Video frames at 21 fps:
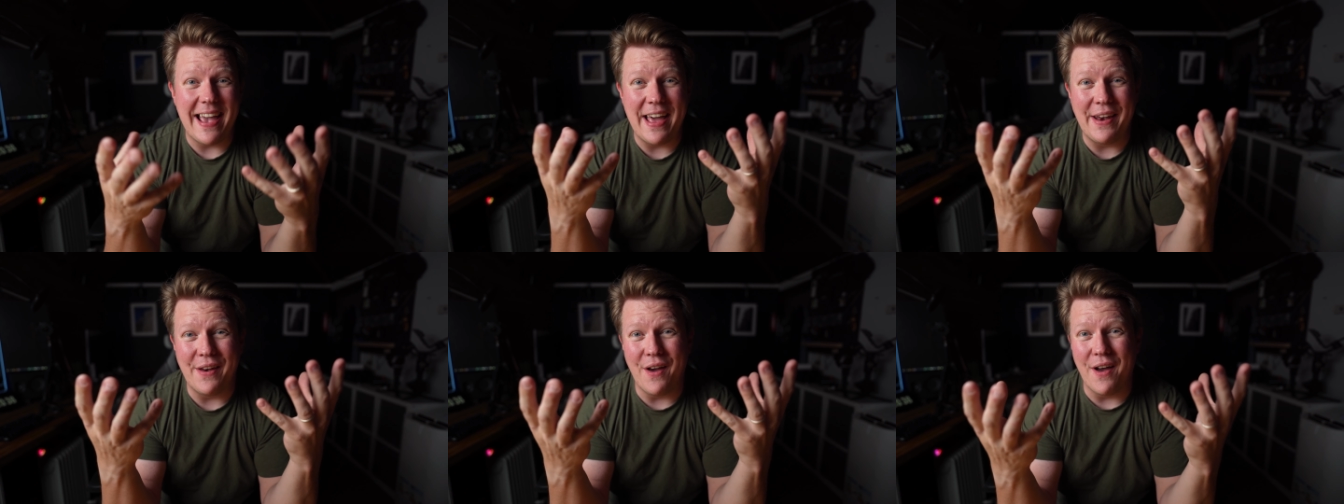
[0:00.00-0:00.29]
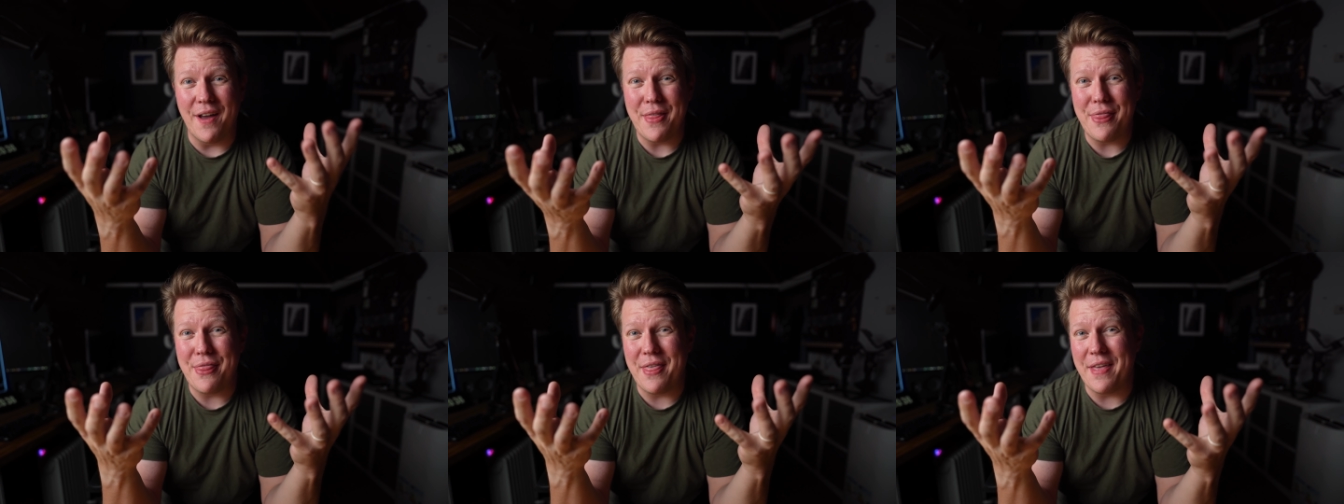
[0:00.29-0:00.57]
and
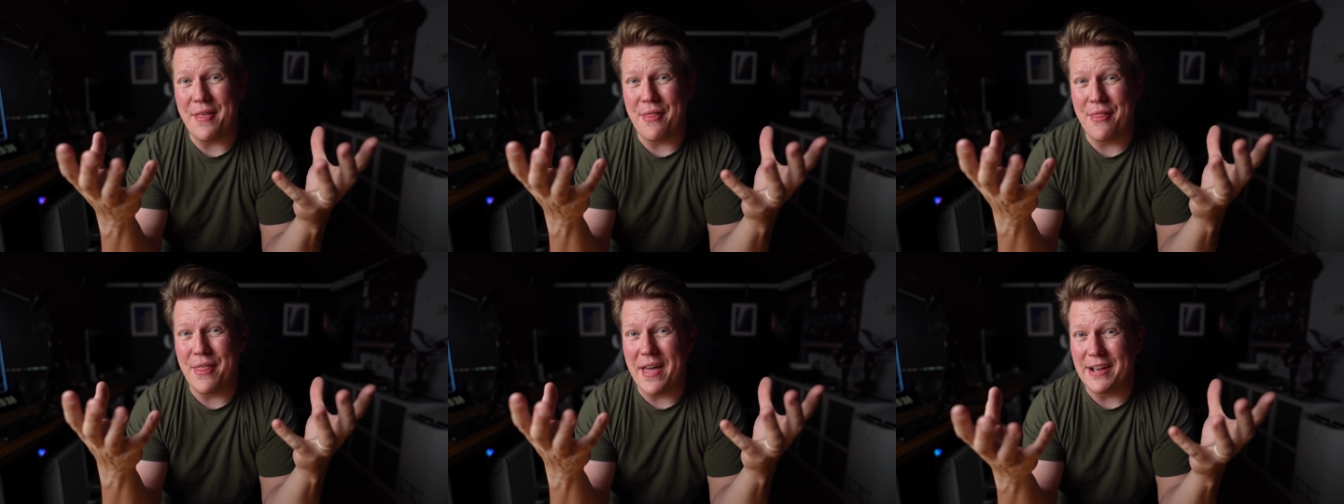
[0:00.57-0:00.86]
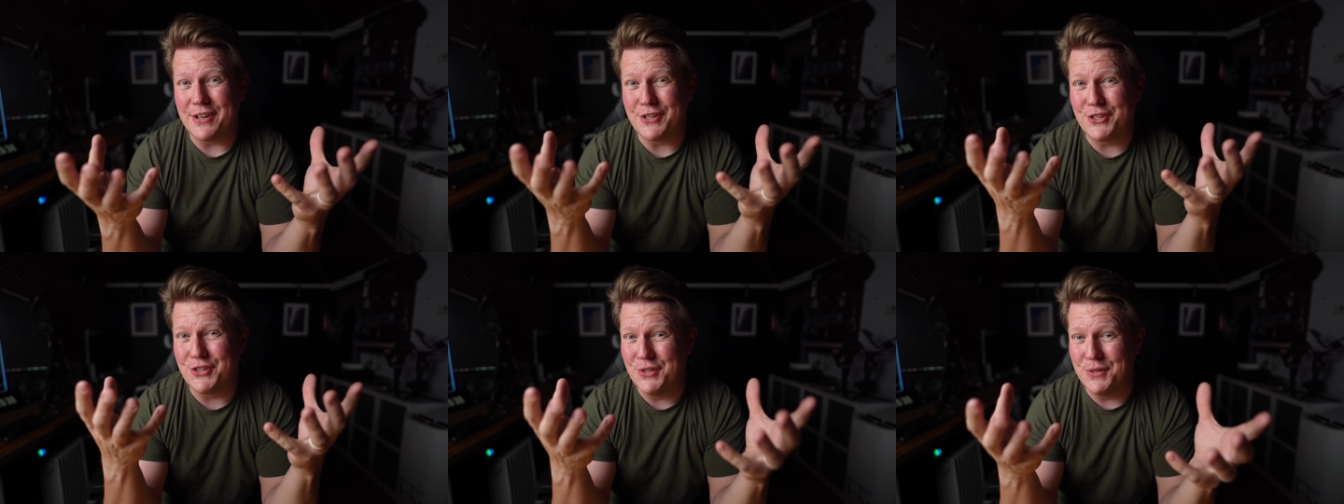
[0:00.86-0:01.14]
I think
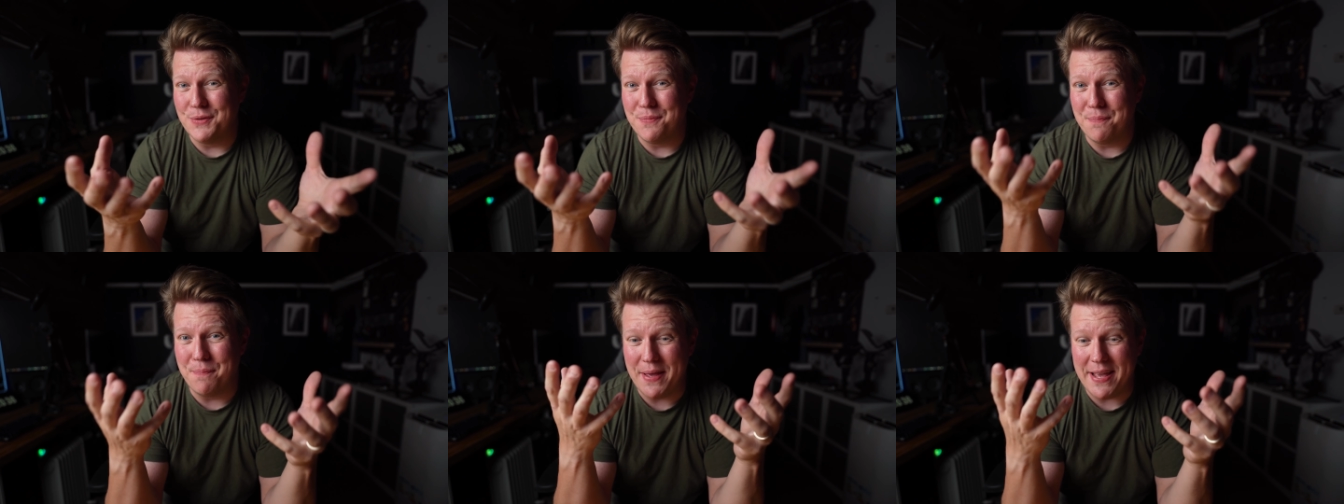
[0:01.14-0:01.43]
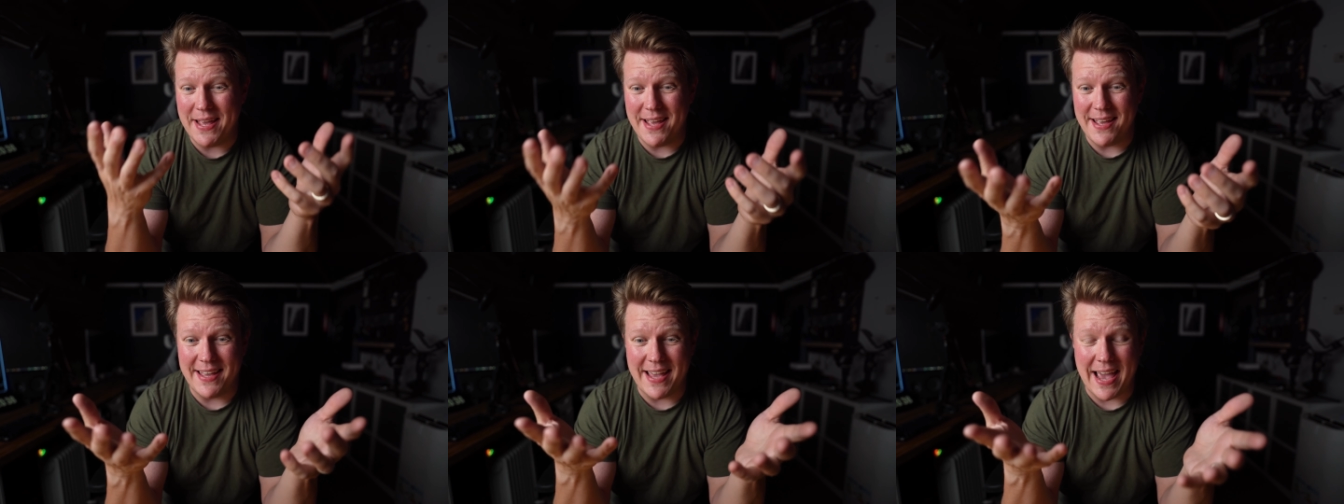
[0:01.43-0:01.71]
that should
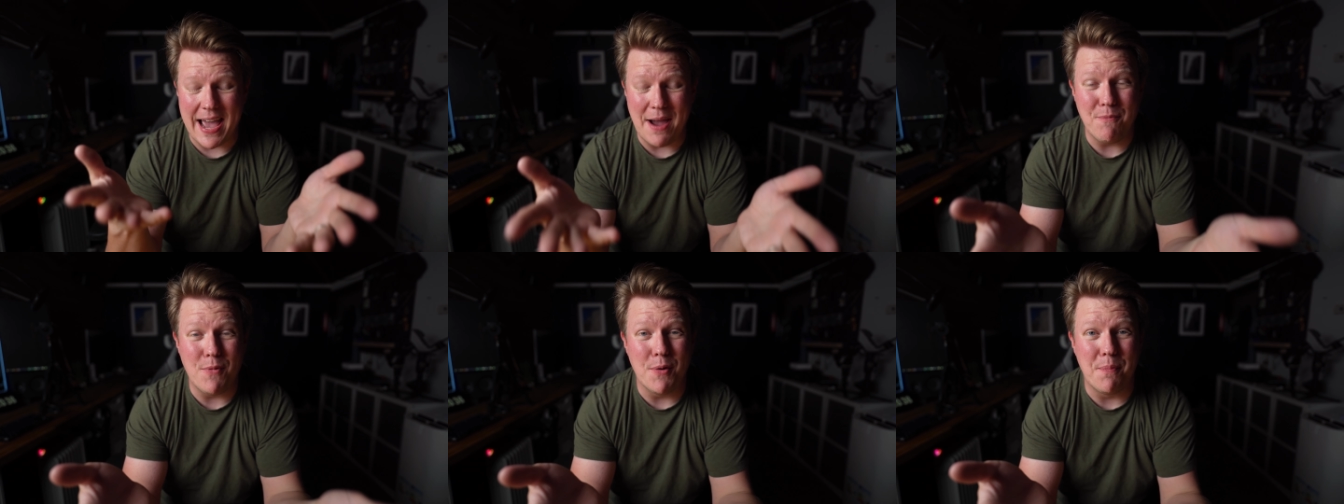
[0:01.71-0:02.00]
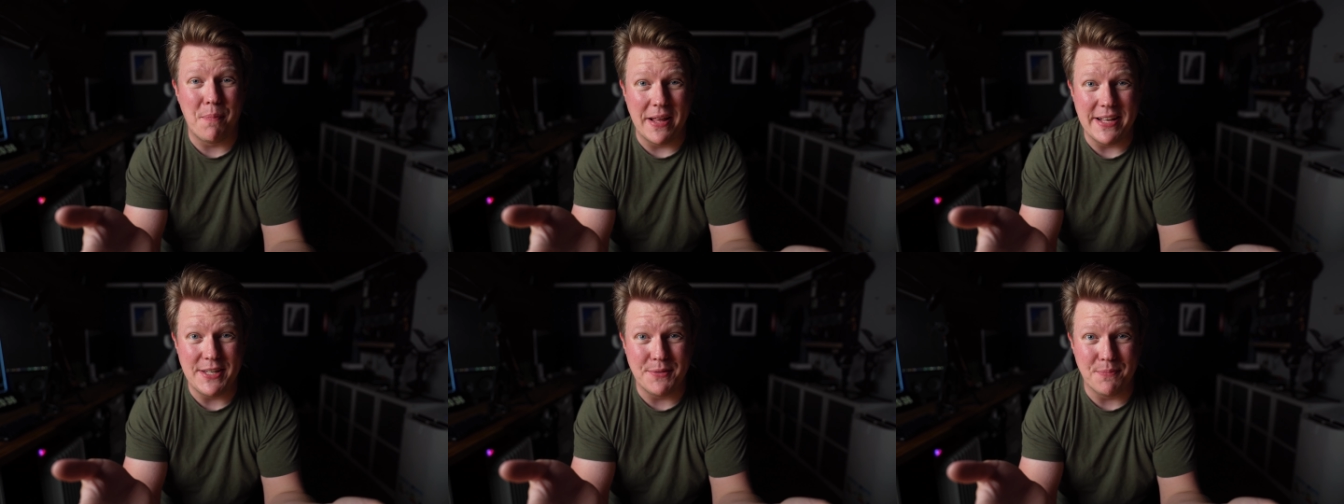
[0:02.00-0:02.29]
be camera
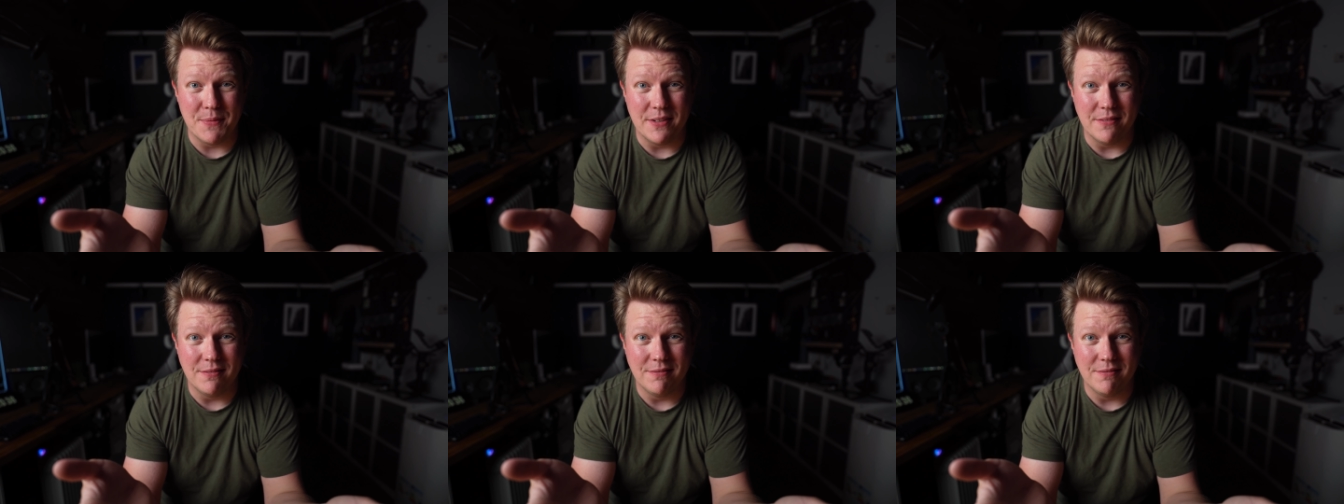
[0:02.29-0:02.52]
placement.